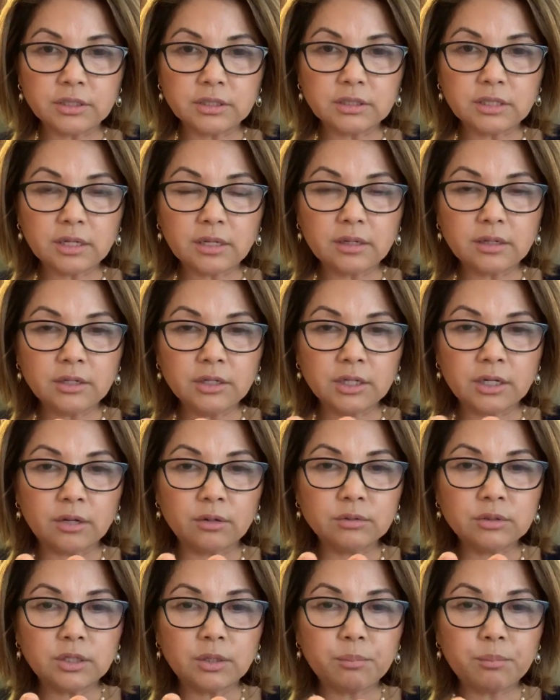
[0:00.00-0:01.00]
They, you
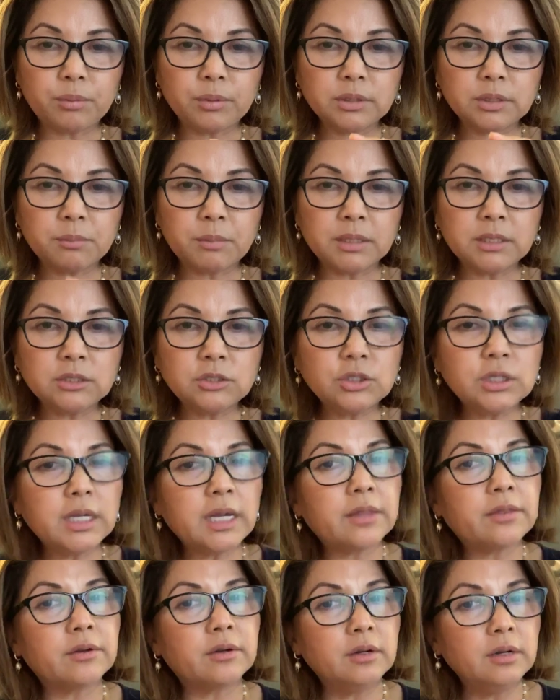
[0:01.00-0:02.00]
know, they put the money
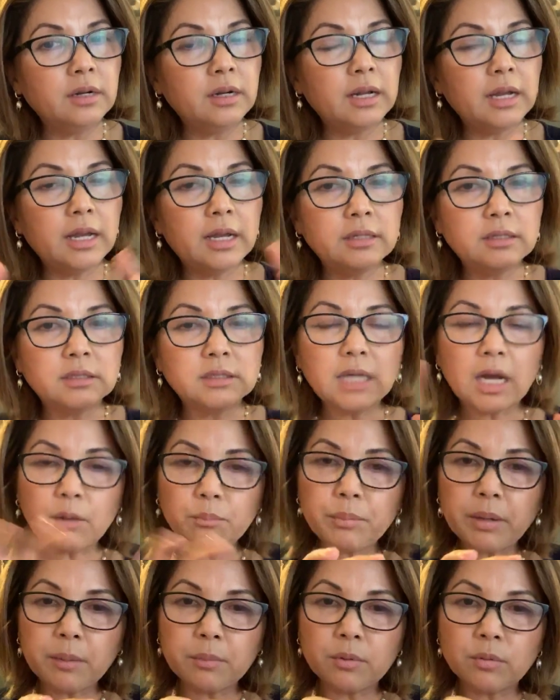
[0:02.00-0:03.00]
together, and the down
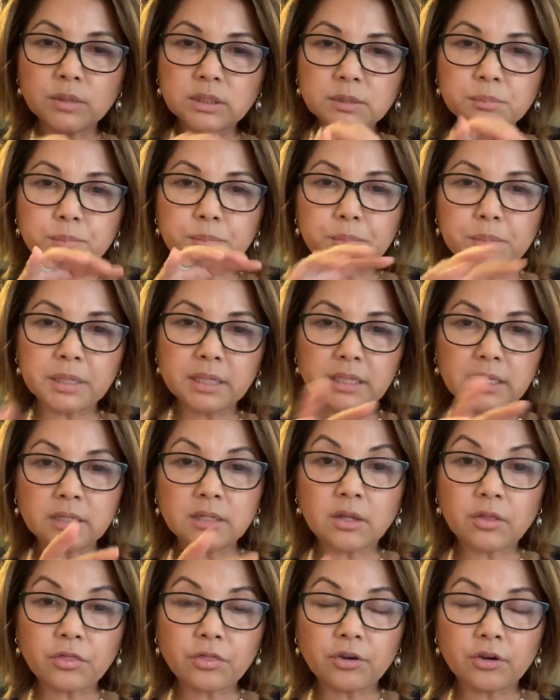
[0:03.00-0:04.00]
payment was split in
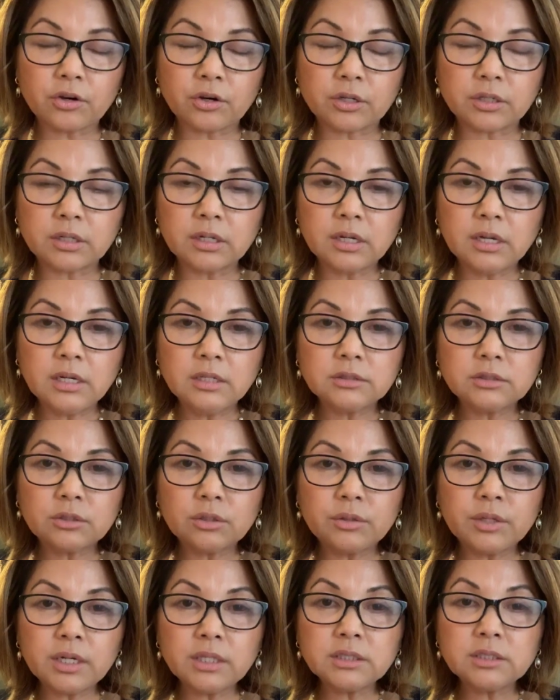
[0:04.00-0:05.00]
a third. So
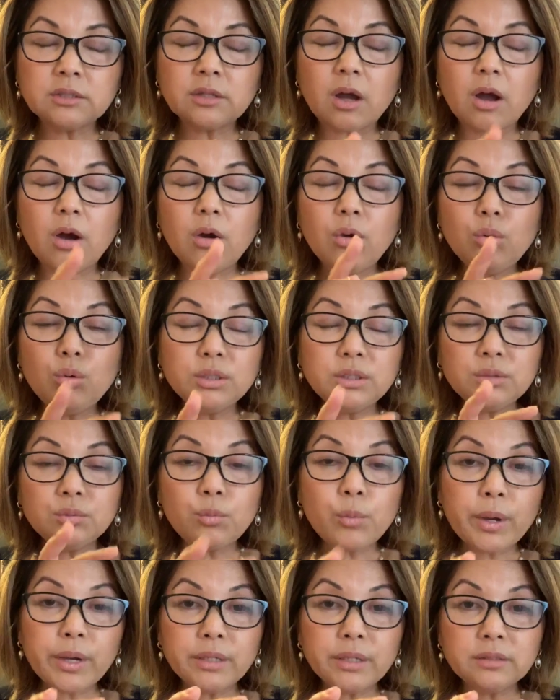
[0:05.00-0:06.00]
there's always
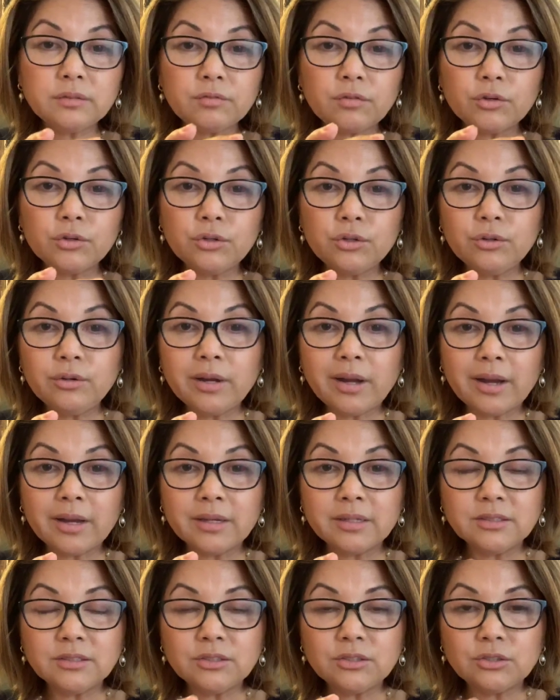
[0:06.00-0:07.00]
ways for you
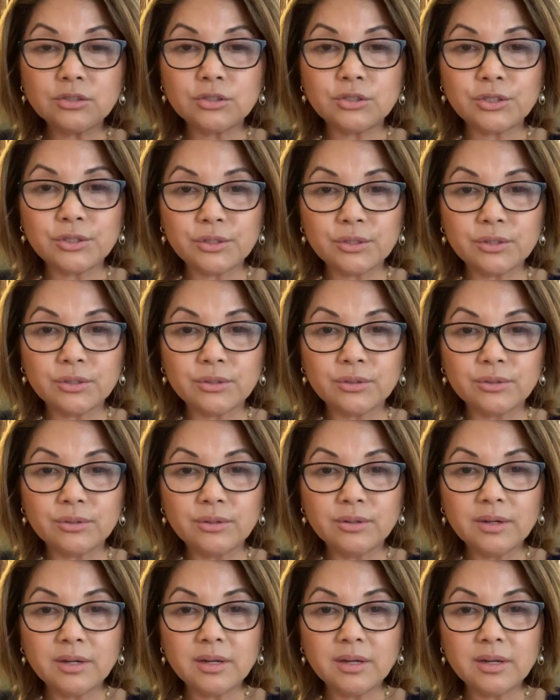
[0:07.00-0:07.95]
guys to